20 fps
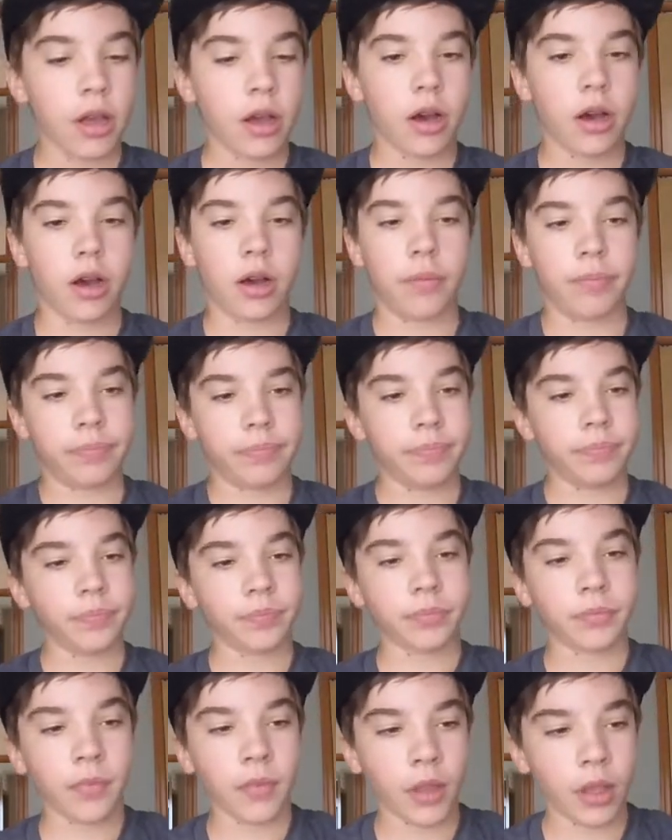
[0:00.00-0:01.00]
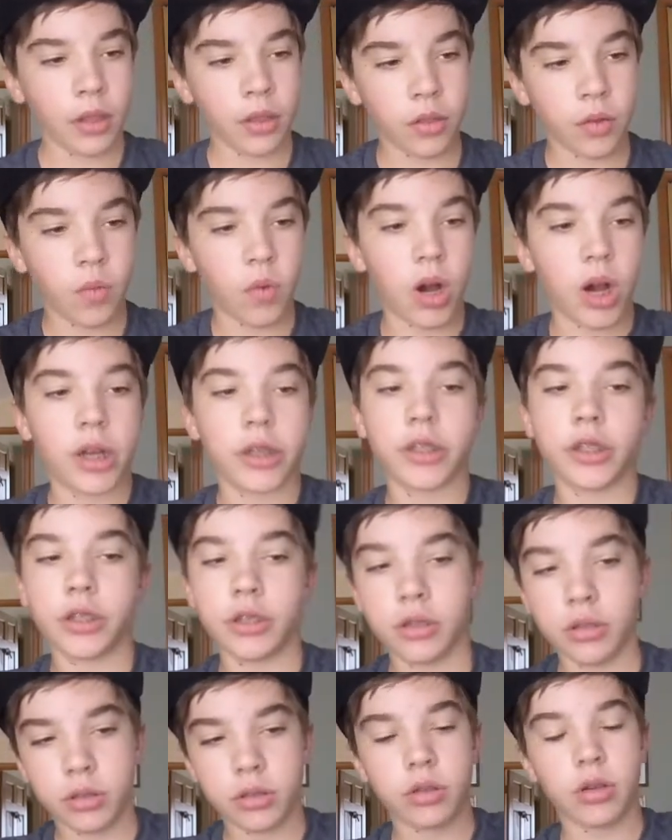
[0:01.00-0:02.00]
The watch,
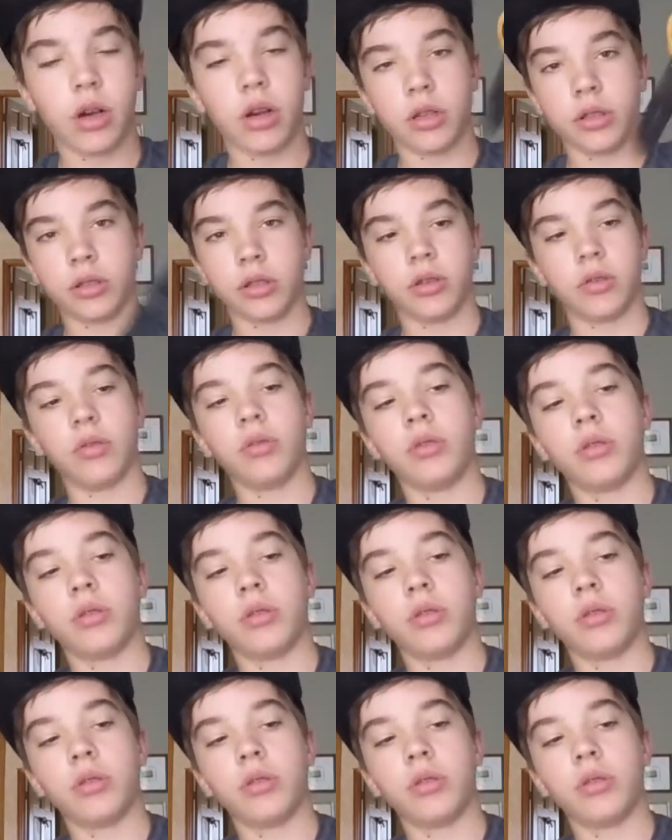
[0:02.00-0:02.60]
also